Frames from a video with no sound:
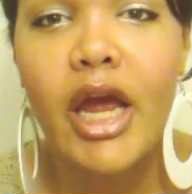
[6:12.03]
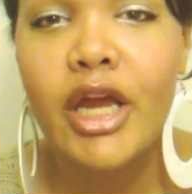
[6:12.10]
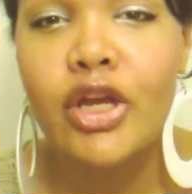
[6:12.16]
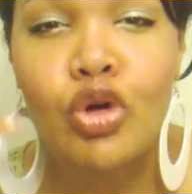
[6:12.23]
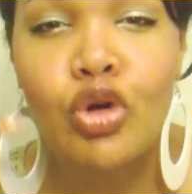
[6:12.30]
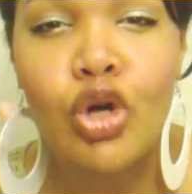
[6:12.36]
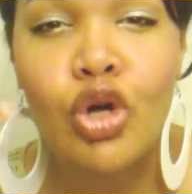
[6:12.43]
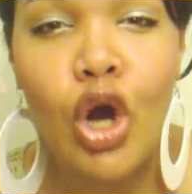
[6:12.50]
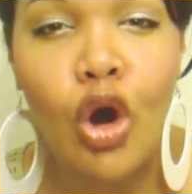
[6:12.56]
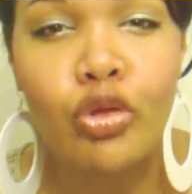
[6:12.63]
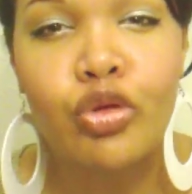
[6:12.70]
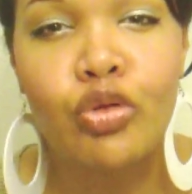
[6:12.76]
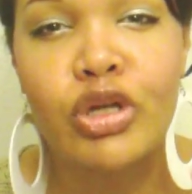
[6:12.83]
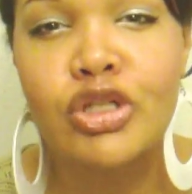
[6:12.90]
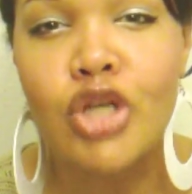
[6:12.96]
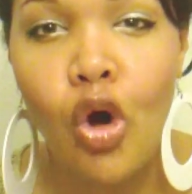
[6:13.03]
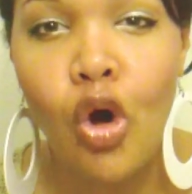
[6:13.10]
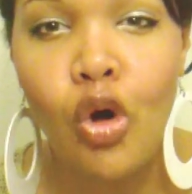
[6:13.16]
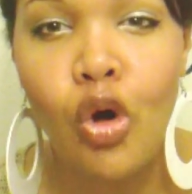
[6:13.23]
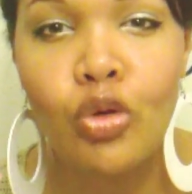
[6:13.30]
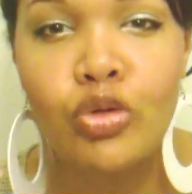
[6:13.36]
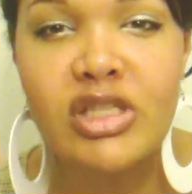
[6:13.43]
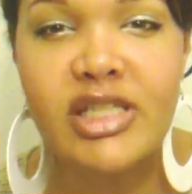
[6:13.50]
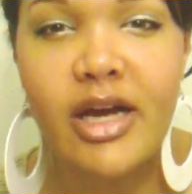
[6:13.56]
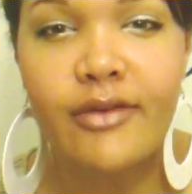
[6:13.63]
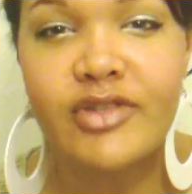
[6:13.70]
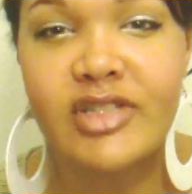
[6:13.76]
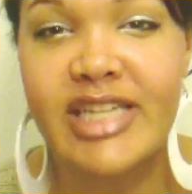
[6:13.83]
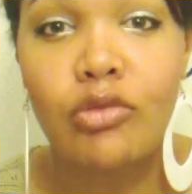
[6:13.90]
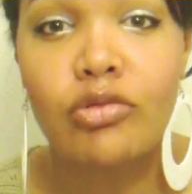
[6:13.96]
You go through this whole
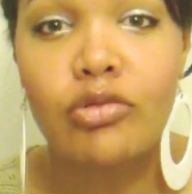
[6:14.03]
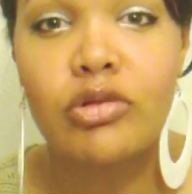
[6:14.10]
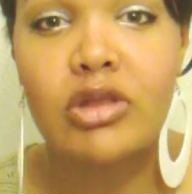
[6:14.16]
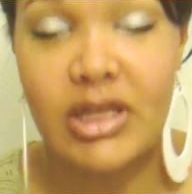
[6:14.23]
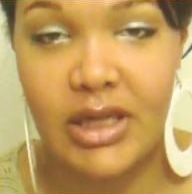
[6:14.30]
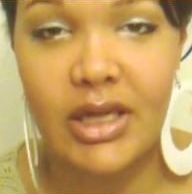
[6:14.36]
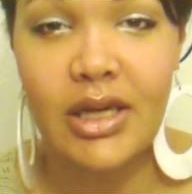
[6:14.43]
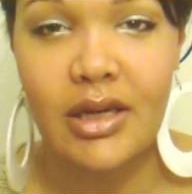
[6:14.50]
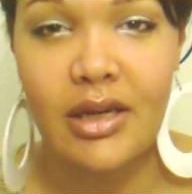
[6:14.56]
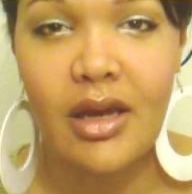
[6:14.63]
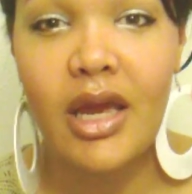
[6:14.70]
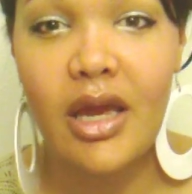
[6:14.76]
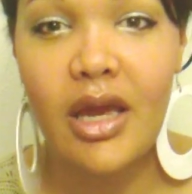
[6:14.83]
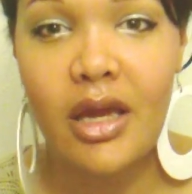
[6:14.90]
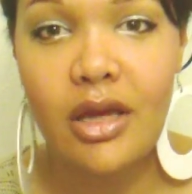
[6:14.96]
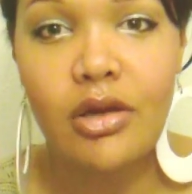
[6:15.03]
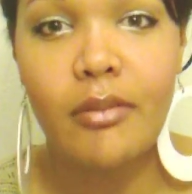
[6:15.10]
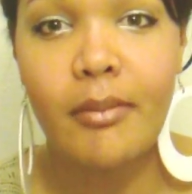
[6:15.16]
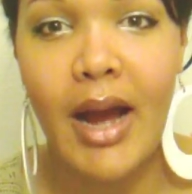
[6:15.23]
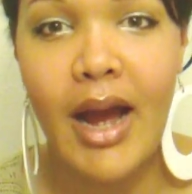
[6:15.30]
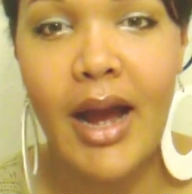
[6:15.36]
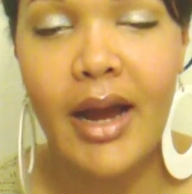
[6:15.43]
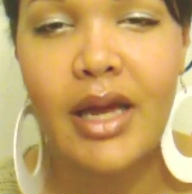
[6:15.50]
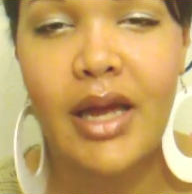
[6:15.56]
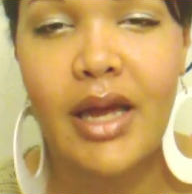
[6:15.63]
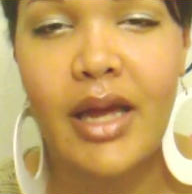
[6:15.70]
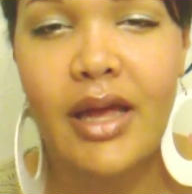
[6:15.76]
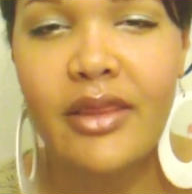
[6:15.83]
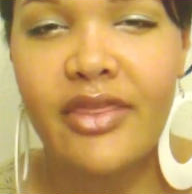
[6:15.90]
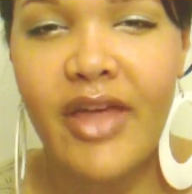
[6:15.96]
self doubt thing in your mind
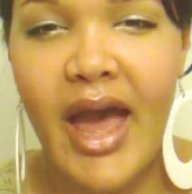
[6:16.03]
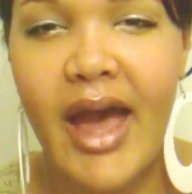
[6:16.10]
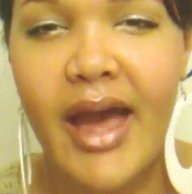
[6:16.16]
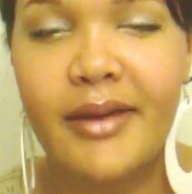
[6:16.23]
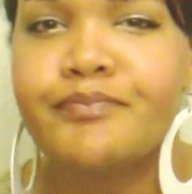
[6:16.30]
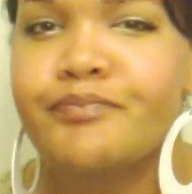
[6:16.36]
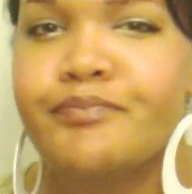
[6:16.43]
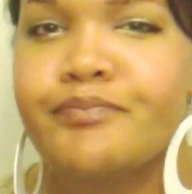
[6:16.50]
that,